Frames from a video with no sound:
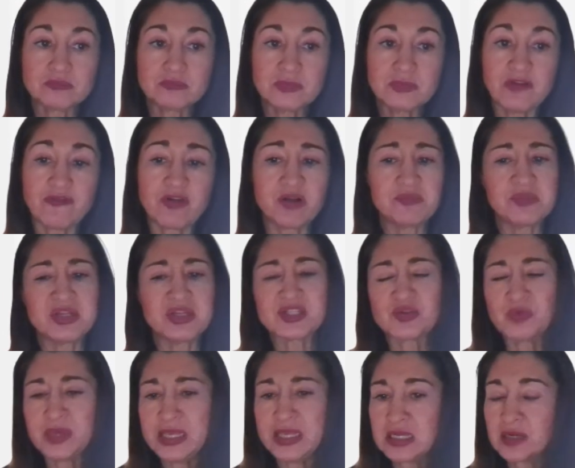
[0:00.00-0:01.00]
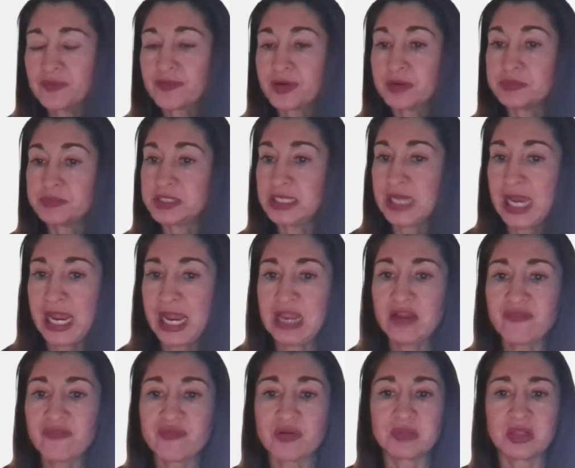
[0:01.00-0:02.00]
from this week, from today,
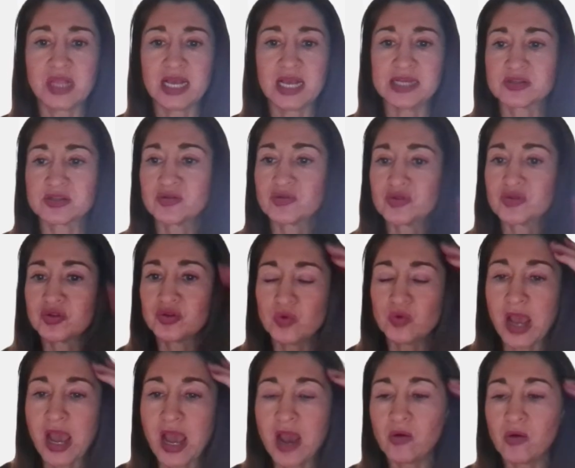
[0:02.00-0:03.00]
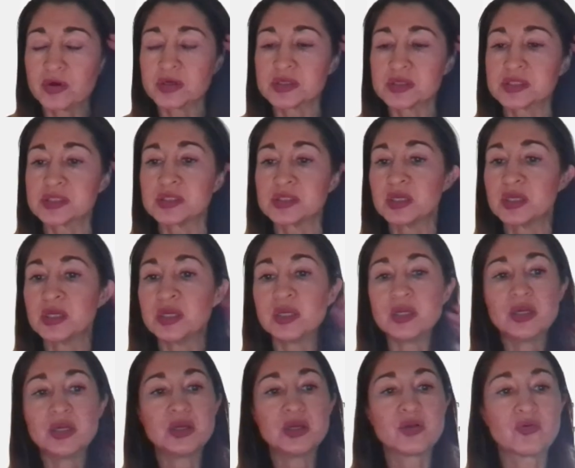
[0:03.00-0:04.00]
from the last 2 hours,
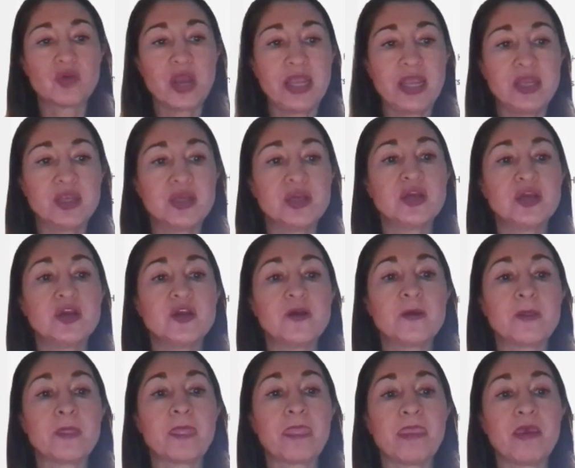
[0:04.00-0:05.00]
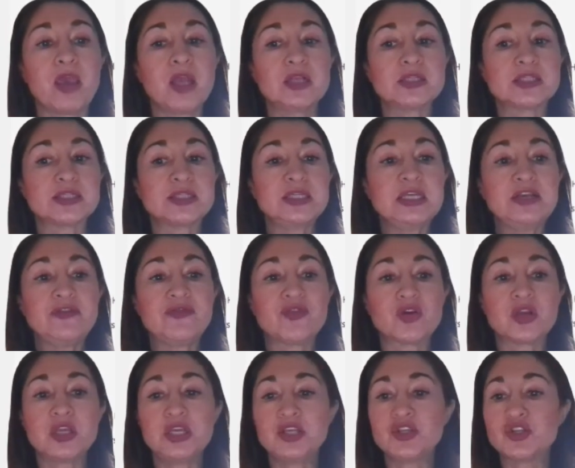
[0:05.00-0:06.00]
right? And see for
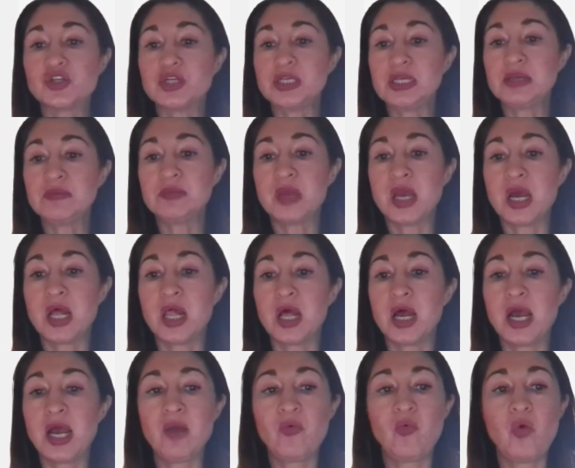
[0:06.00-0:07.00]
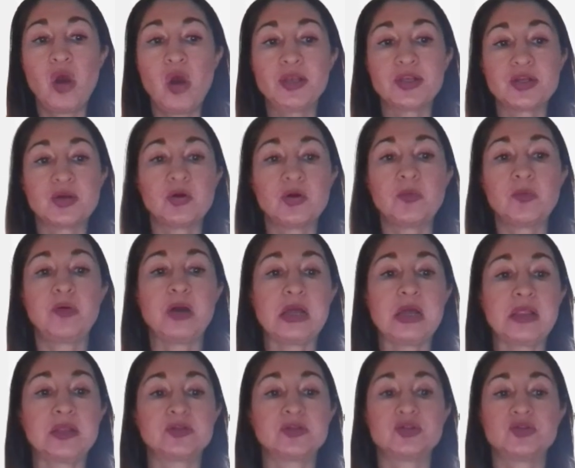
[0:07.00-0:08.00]
each email, I want
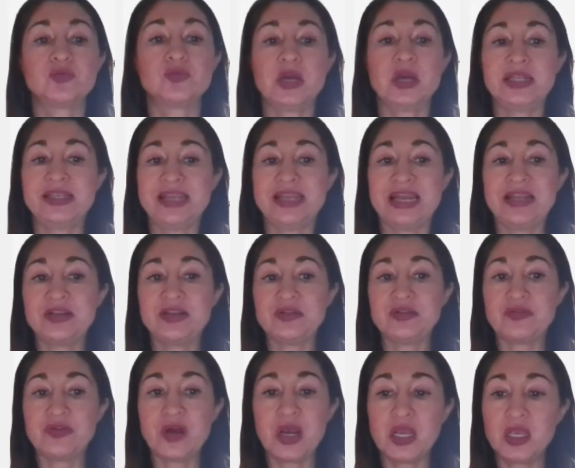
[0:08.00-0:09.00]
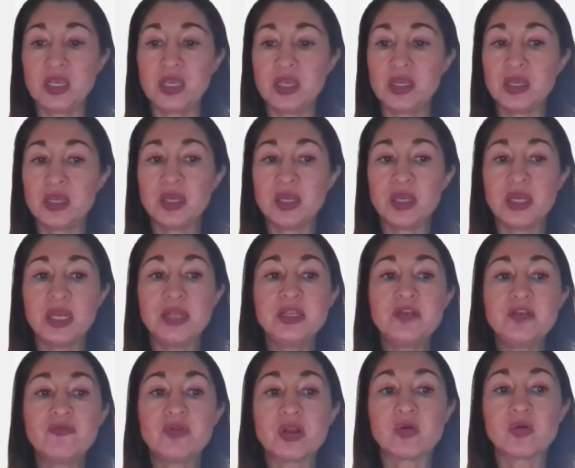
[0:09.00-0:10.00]
Copilot to identify
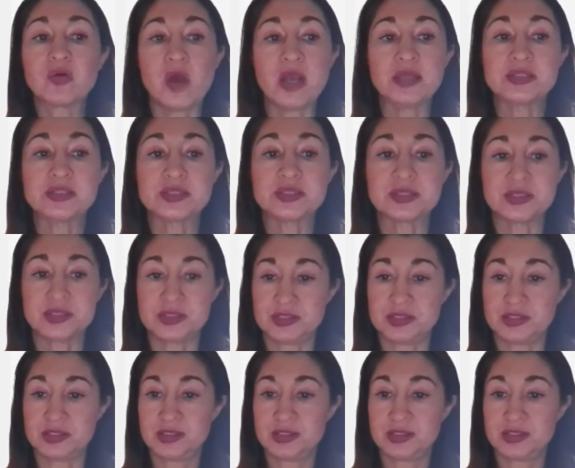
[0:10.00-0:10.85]
any requests